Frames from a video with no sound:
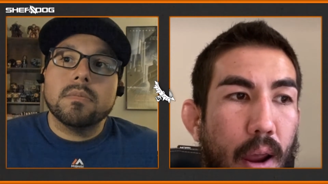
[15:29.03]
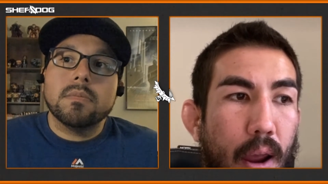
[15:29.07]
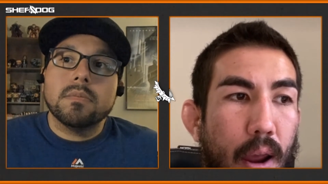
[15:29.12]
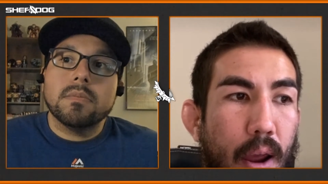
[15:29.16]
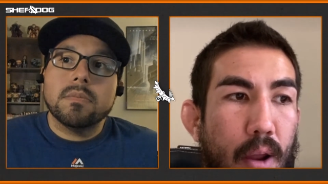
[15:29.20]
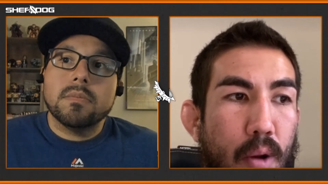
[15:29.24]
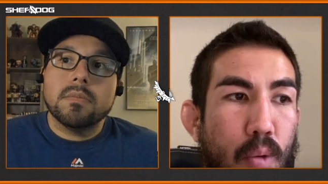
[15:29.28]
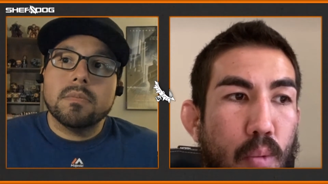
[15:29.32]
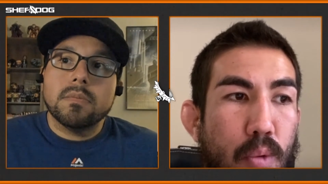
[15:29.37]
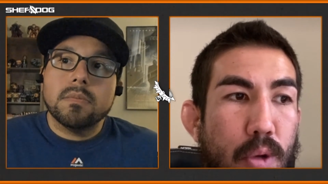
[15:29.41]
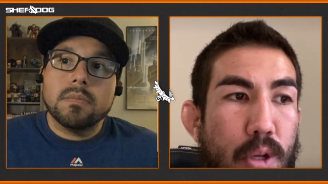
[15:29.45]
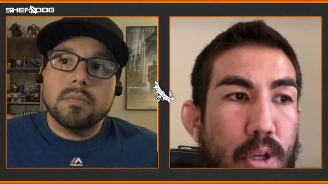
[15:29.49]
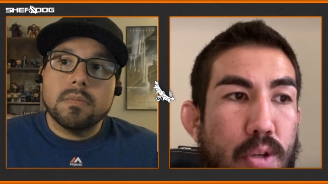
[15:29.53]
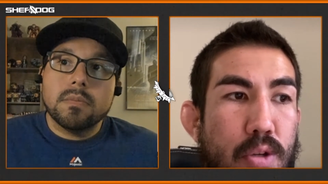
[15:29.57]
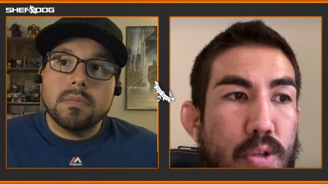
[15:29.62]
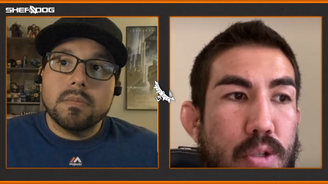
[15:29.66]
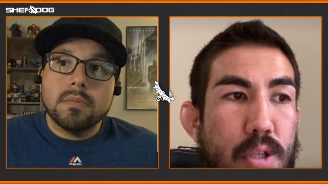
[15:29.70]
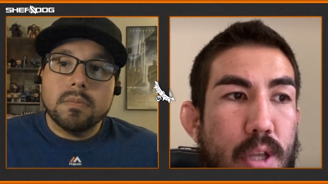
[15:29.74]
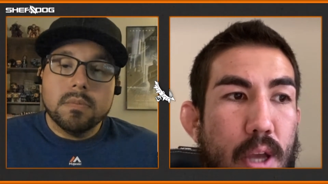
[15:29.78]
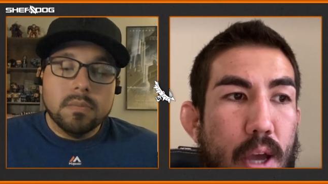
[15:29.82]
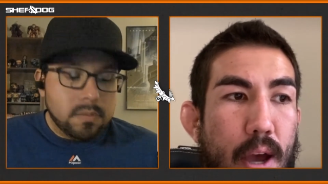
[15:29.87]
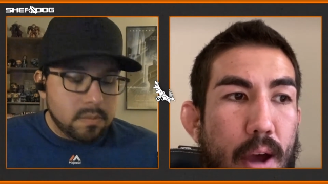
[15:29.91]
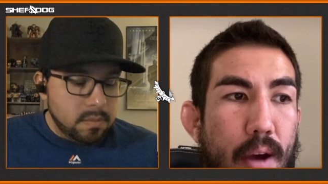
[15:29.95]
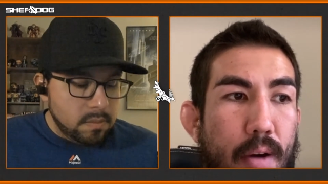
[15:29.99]
Speaker 1: And we used
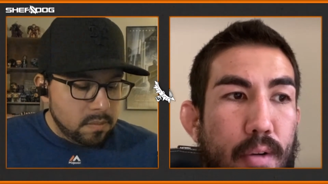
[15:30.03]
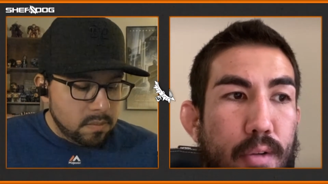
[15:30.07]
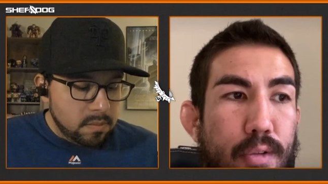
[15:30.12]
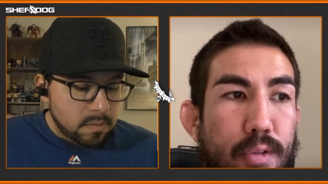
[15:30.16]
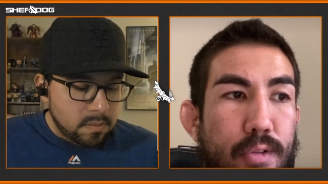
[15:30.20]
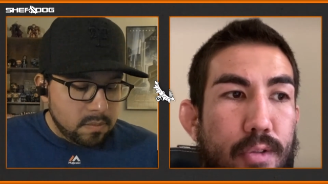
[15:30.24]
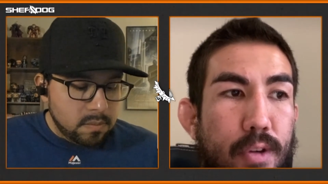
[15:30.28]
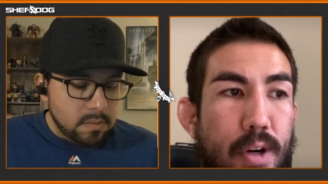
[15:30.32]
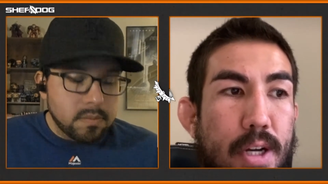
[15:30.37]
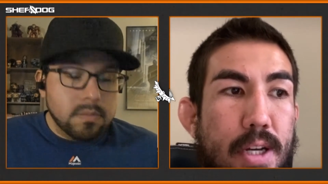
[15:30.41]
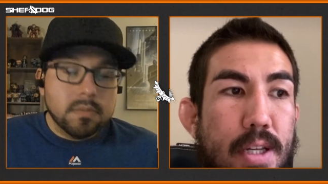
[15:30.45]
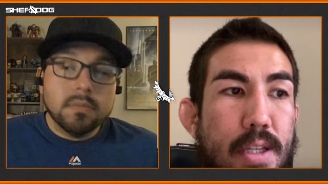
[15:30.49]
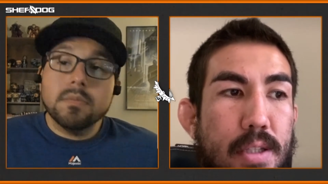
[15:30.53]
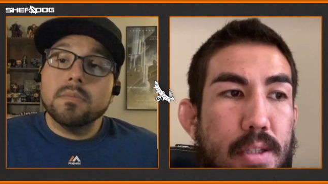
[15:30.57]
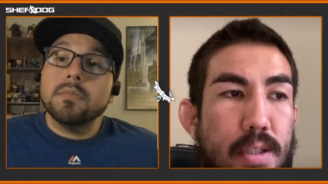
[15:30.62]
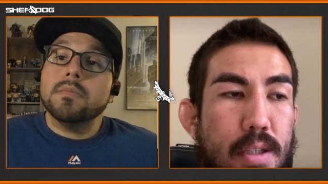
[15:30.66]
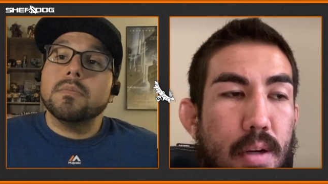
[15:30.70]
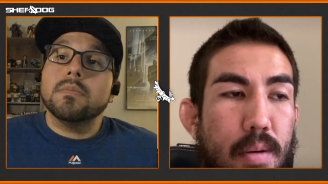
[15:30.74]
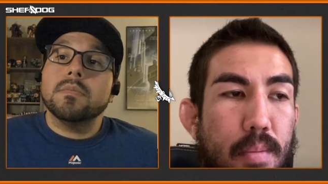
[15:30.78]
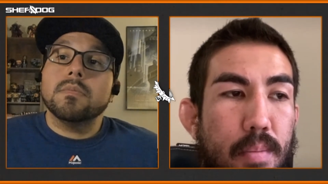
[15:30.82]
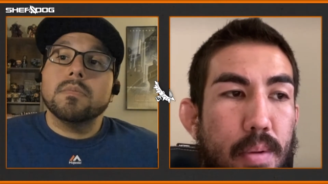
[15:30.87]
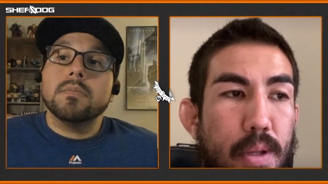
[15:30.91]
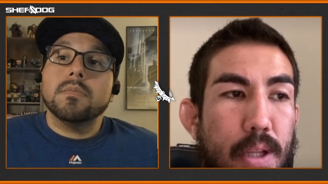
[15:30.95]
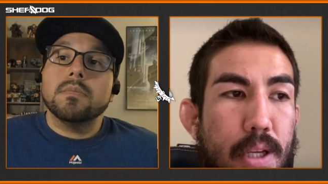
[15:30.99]
to have fights at the
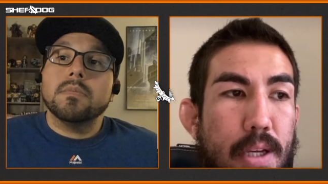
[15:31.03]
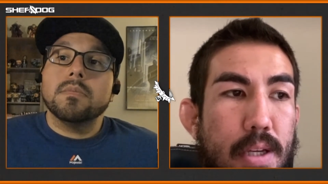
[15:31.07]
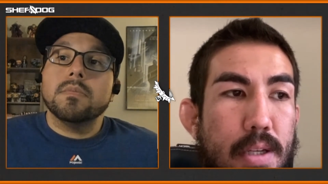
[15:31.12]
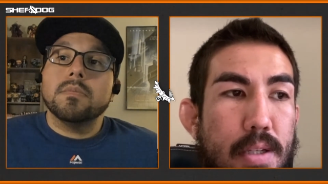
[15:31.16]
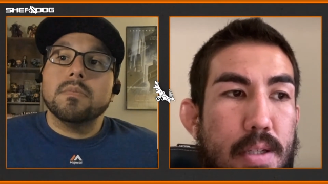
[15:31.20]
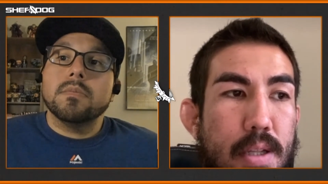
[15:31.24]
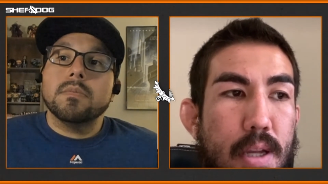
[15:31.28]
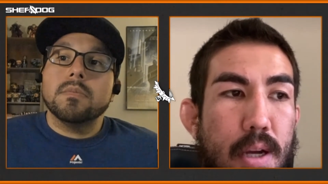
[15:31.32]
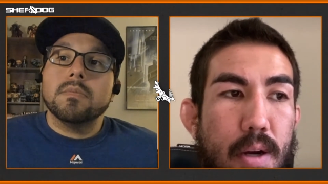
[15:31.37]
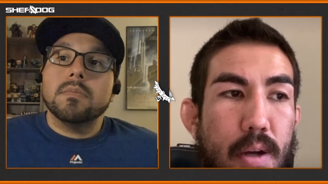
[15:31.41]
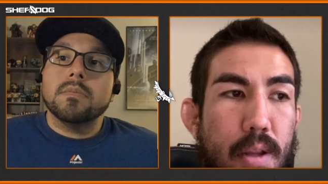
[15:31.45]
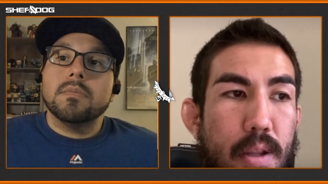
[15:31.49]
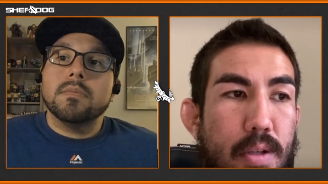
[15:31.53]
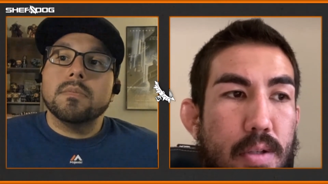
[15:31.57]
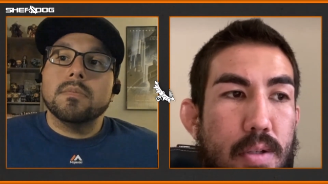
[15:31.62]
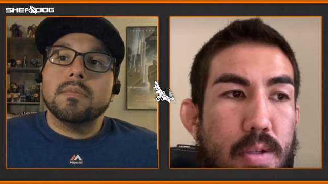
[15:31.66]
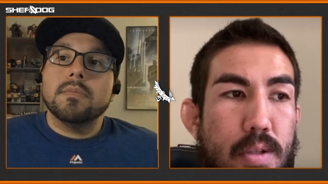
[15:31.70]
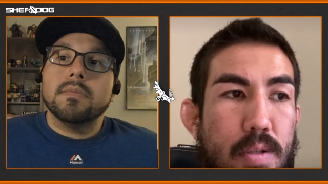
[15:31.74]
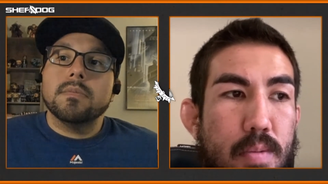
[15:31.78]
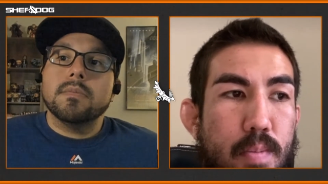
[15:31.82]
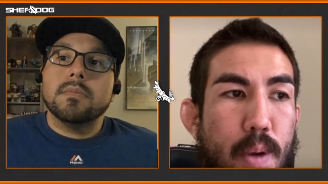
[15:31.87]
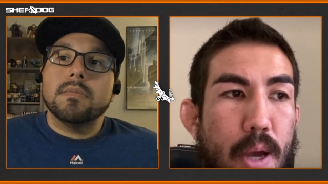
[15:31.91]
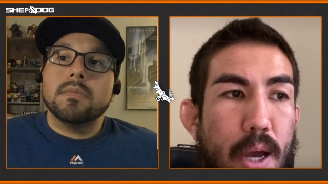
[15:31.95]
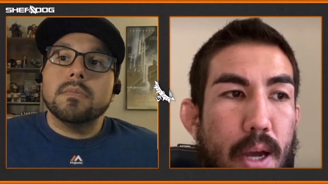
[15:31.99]
Blaisdell. This
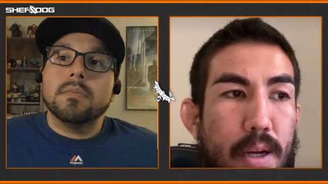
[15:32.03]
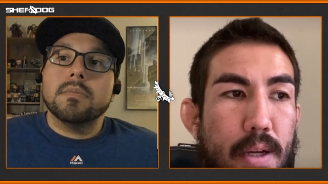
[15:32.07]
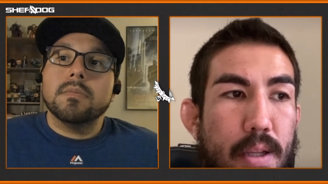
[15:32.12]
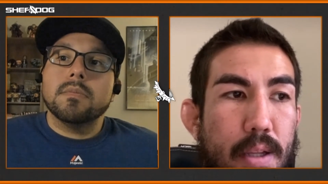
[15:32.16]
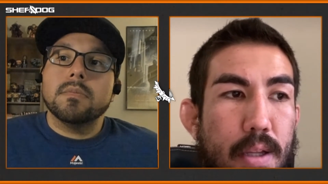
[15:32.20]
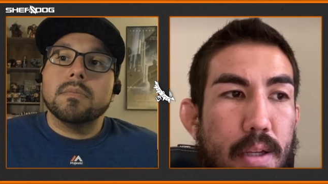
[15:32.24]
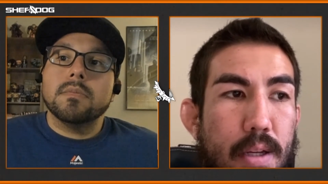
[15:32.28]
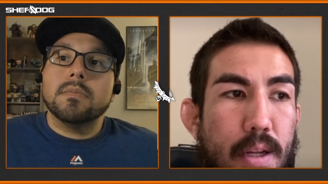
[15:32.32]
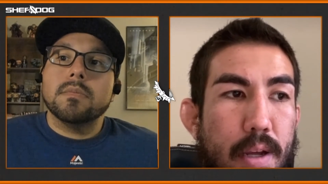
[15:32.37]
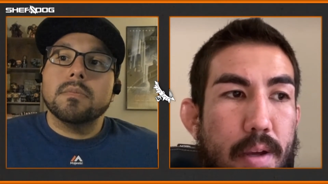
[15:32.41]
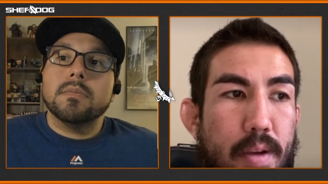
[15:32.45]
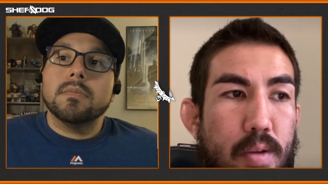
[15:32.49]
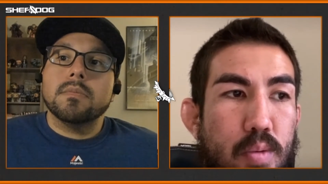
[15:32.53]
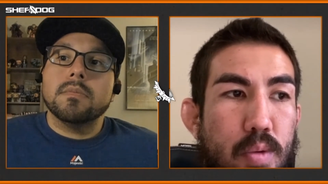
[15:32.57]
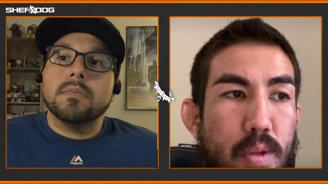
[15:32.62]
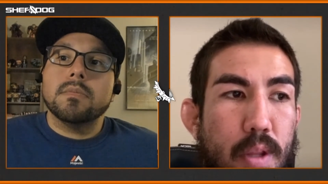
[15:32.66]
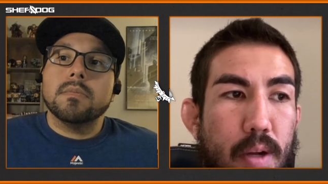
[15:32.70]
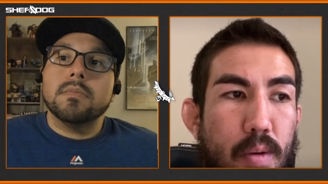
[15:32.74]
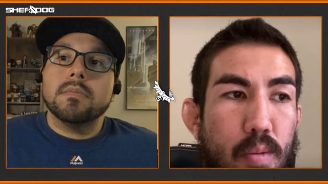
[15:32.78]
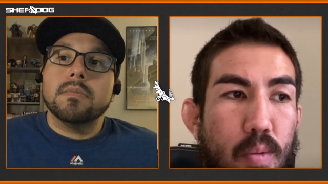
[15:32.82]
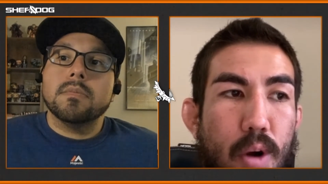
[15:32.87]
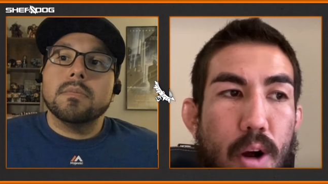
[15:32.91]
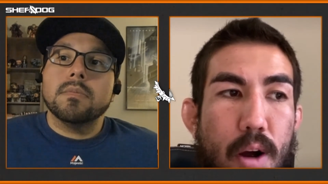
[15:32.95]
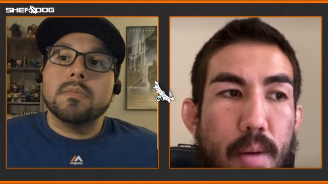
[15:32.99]
was back in the days when,
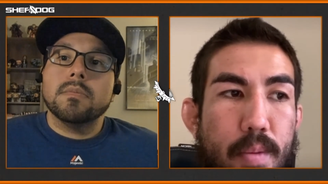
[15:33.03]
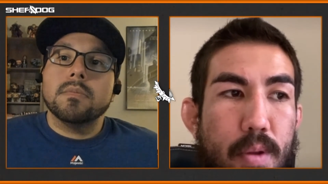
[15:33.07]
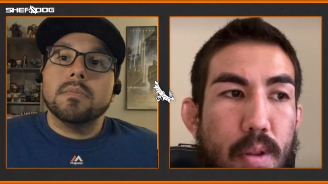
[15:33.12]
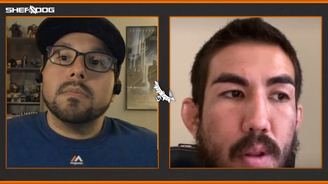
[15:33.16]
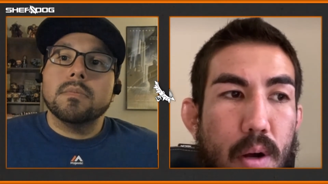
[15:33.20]
like, Robbie